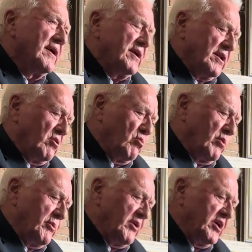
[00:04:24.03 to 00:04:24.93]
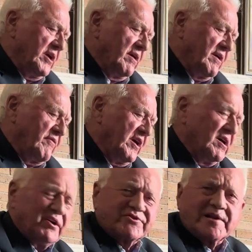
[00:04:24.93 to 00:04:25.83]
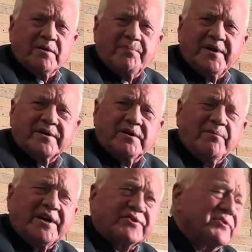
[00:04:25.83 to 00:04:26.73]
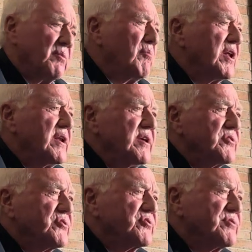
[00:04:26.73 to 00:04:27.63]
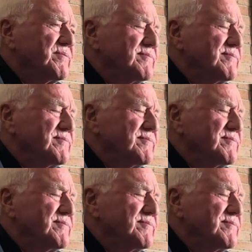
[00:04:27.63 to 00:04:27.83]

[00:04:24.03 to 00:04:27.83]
You know, when we're young, we hustle a bit to make some monies,